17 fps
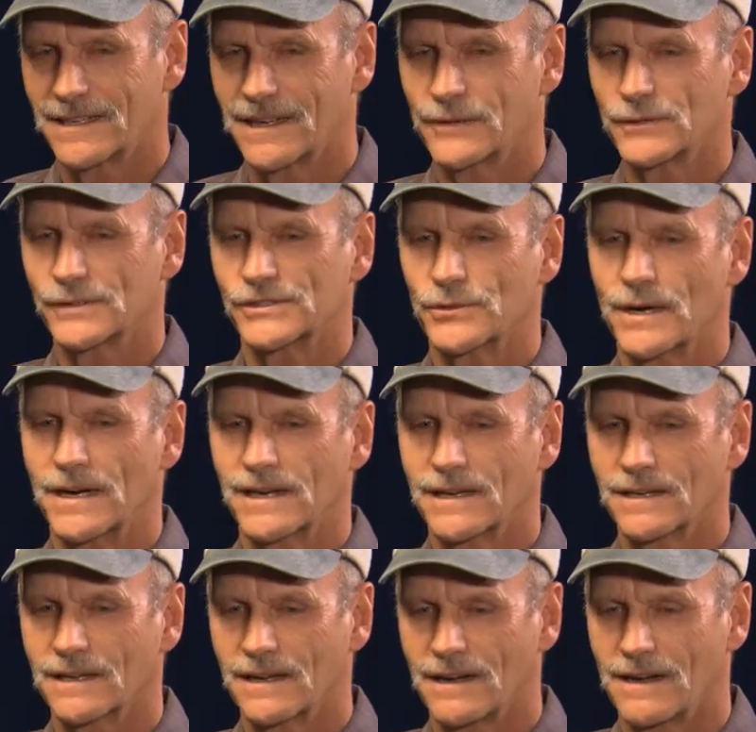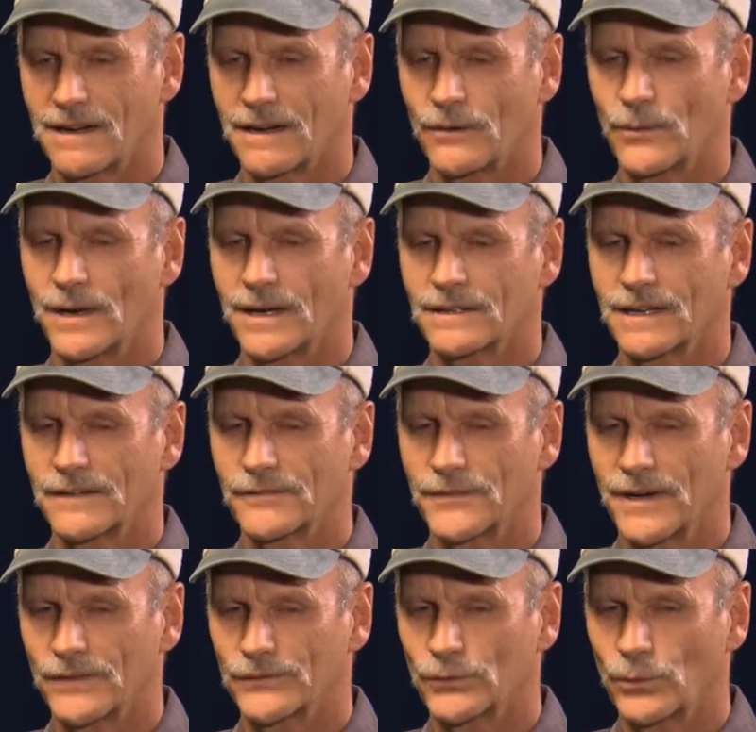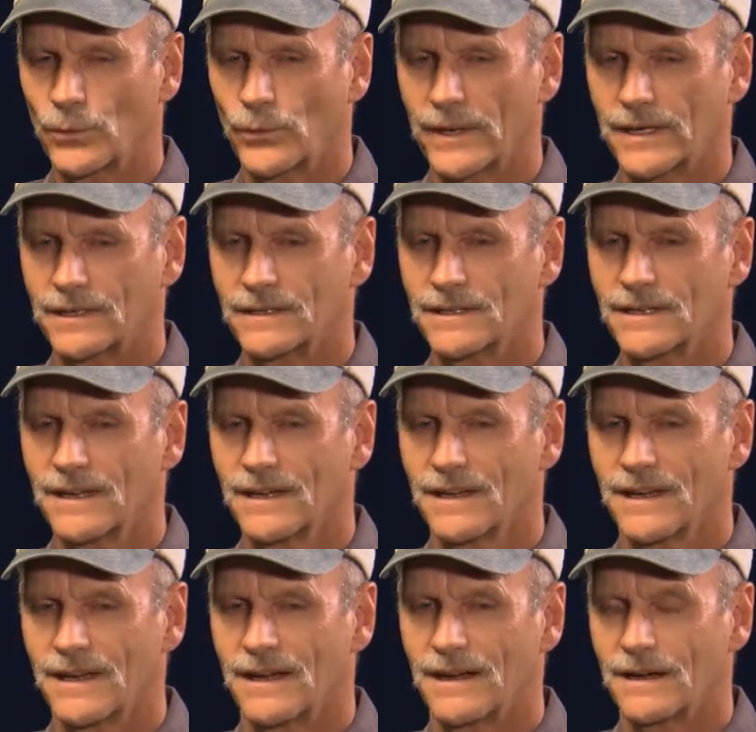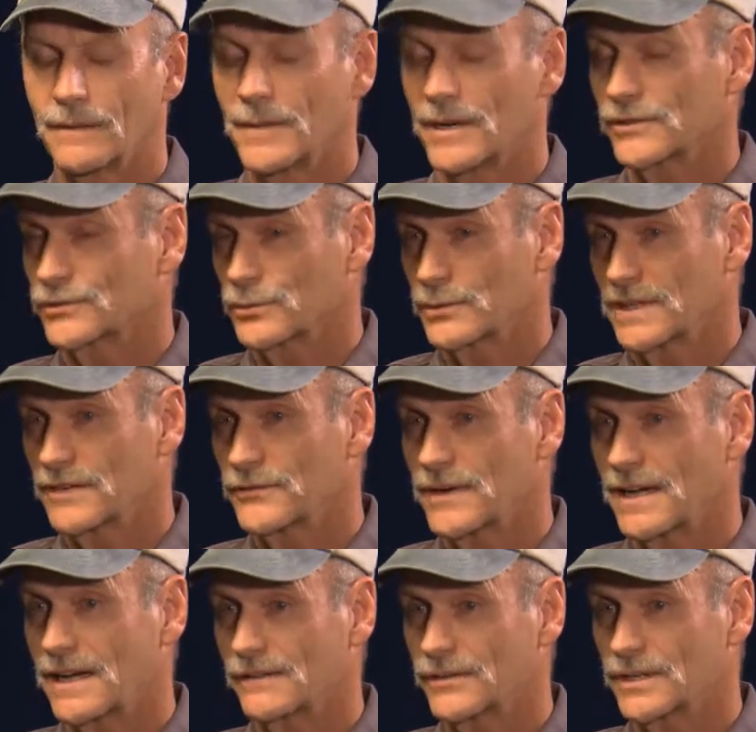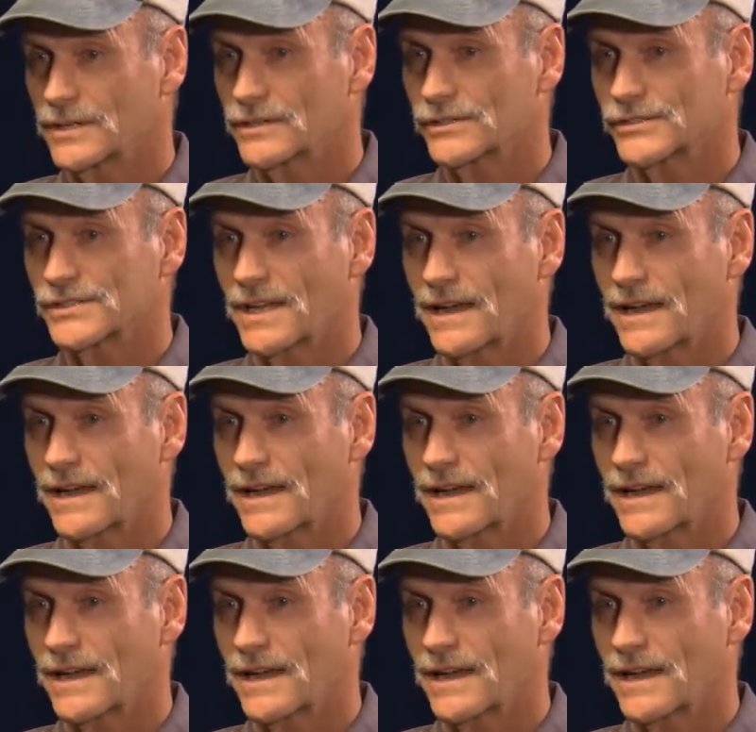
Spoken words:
I was writing Wildlife on the Wind about 25 years.